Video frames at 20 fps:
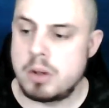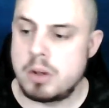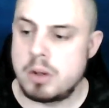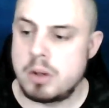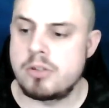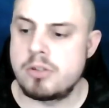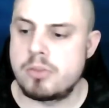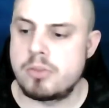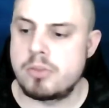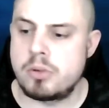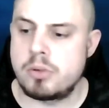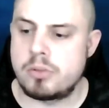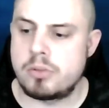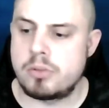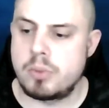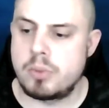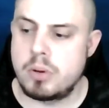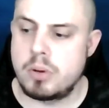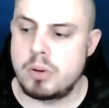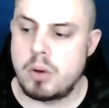listened to us.
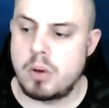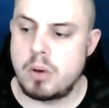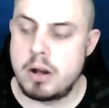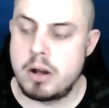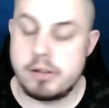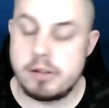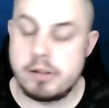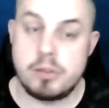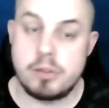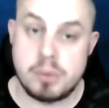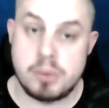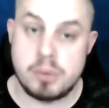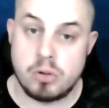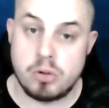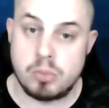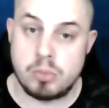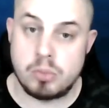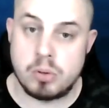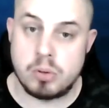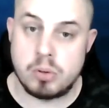Well, I ended up in
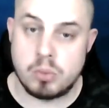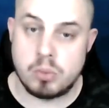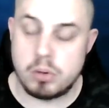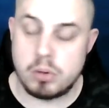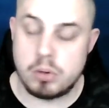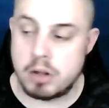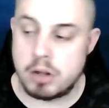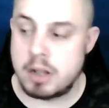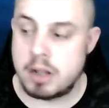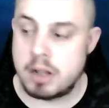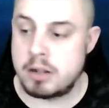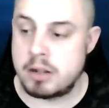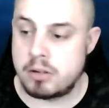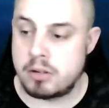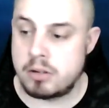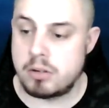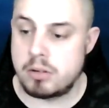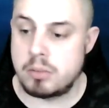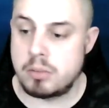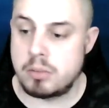hospital, and
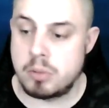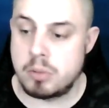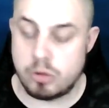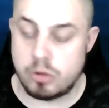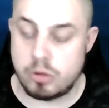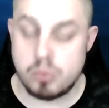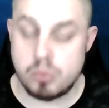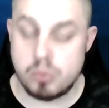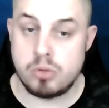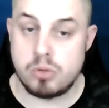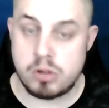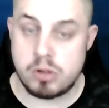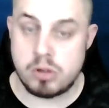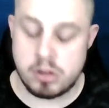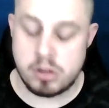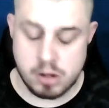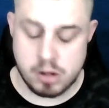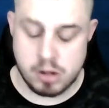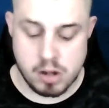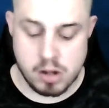my son was
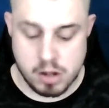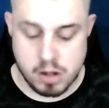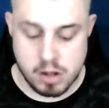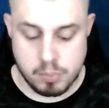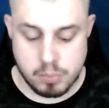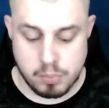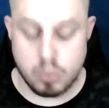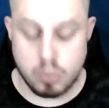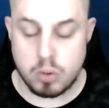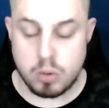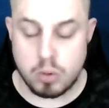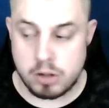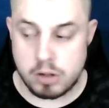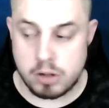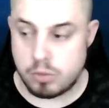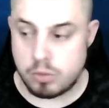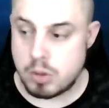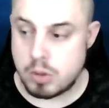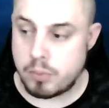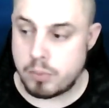in poorly
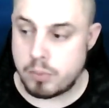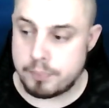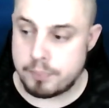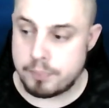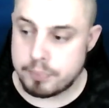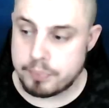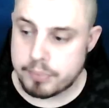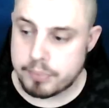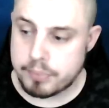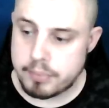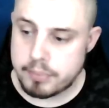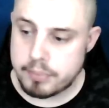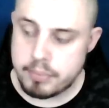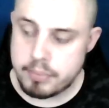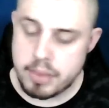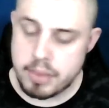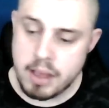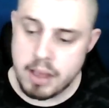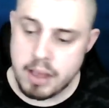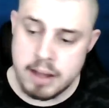as well,
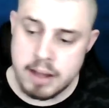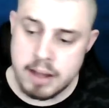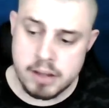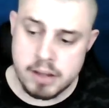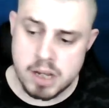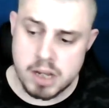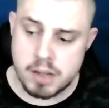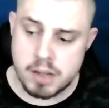and